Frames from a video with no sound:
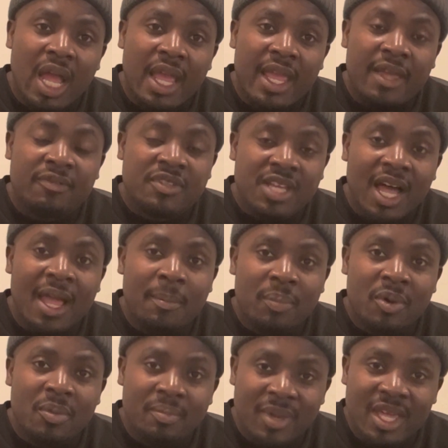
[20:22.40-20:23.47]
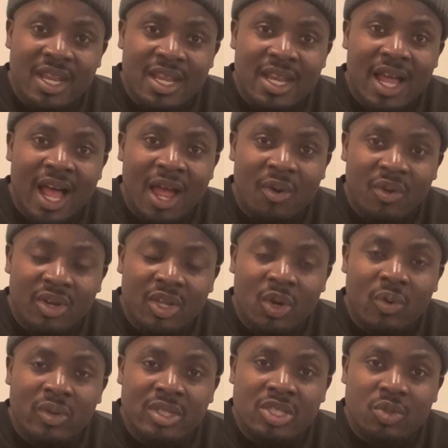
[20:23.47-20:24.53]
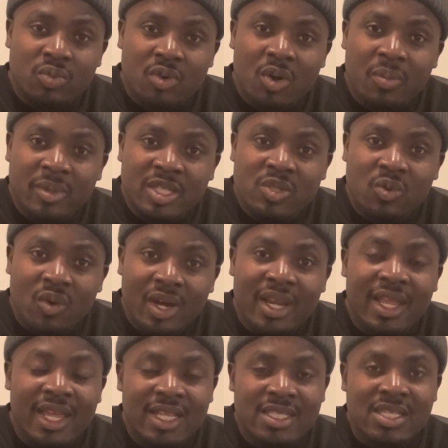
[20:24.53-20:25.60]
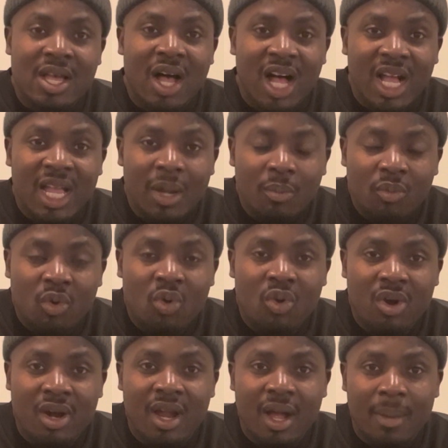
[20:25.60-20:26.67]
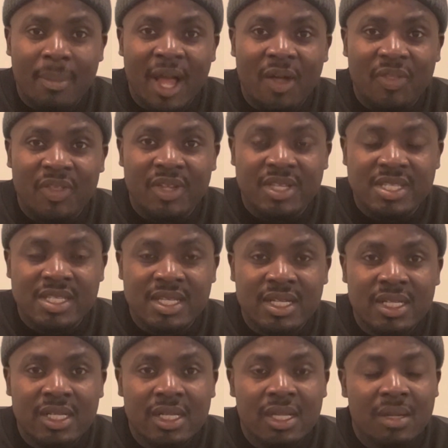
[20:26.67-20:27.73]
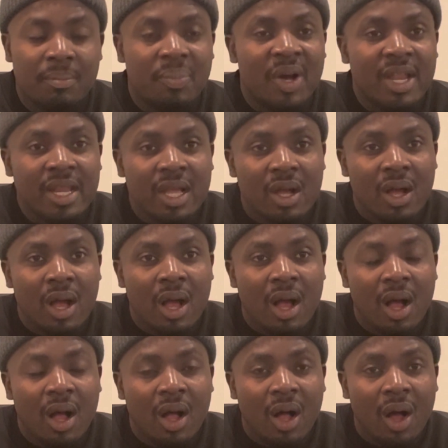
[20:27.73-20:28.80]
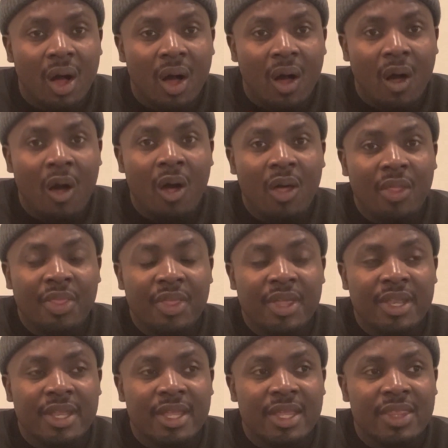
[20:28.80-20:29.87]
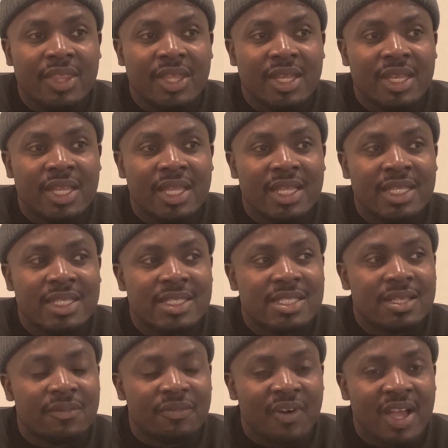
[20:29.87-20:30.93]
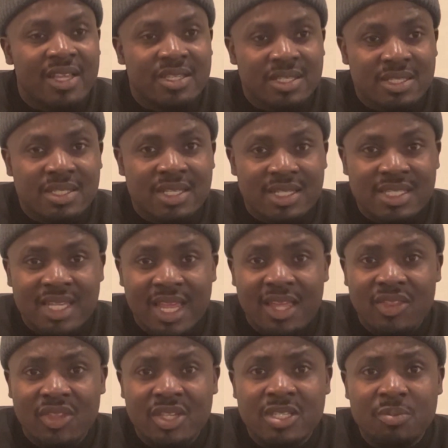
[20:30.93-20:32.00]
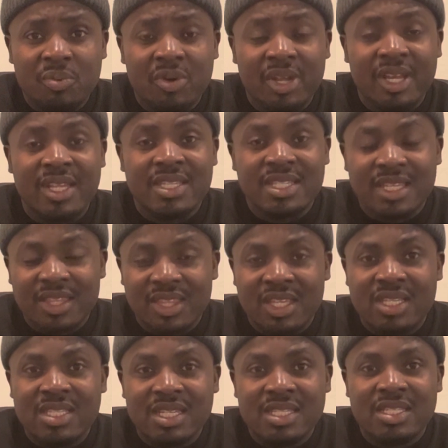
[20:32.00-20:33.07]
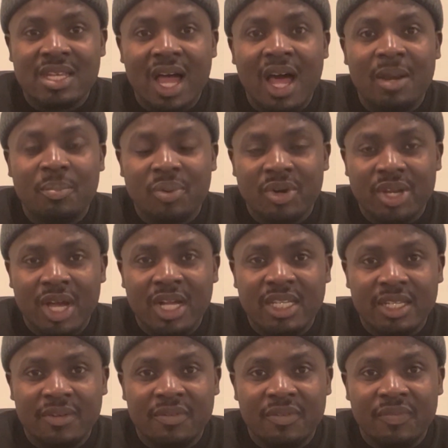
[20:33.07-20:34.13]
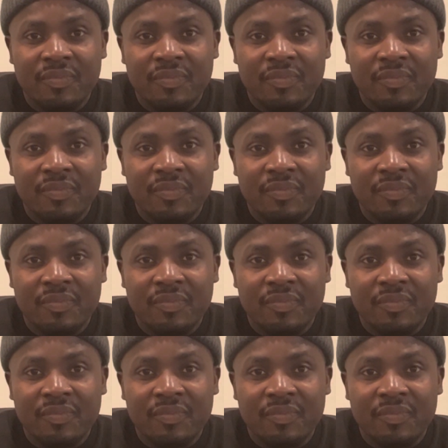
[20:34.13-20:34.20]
If time permitted, I would go into Romans 1 and talk more about this. But all that it suffices to say at this point is that this is not productive.